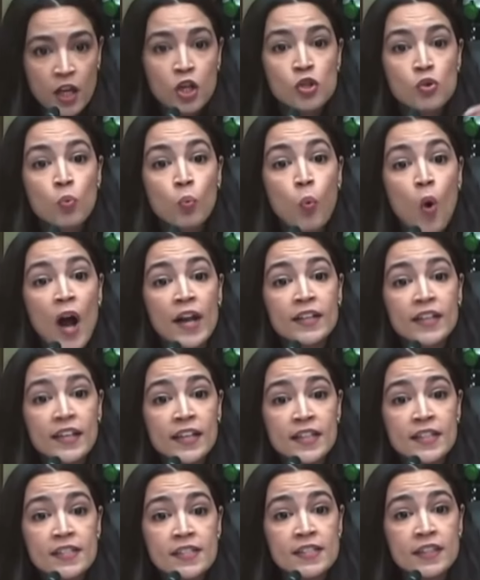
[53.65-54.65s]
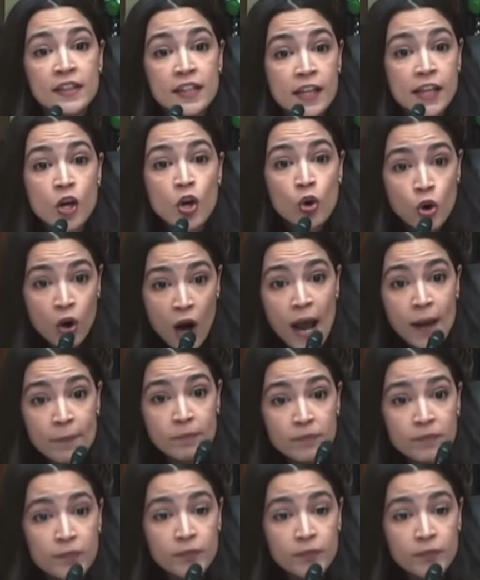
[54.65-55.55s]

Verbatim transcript: What is know. the it's the category